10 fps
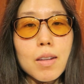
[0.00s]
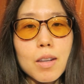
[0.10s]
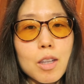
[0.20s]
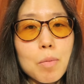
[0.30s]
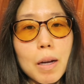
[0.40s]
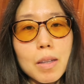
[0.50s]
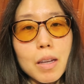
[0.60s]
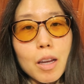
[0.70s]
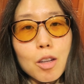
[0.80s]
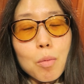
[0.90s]
Just about to
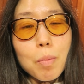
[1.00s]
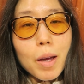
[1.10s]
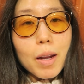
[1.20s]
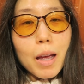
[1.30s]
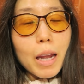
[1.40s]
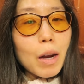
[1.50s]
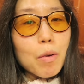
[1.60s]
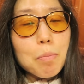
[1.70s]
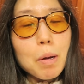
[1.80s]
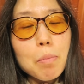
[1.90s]
head to bed and I
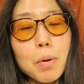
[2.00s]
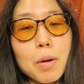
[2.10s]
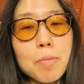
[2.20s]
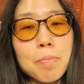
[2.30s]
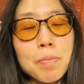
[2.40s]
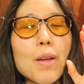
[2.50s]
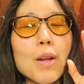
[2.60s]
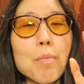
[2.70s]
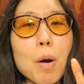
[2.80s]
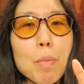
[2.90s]
remembered
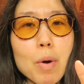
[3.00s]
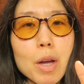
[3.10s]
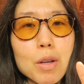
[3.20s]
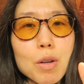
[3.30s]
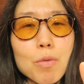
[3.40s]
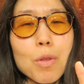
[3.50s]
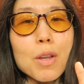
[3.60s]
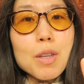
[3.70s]
in preparation for the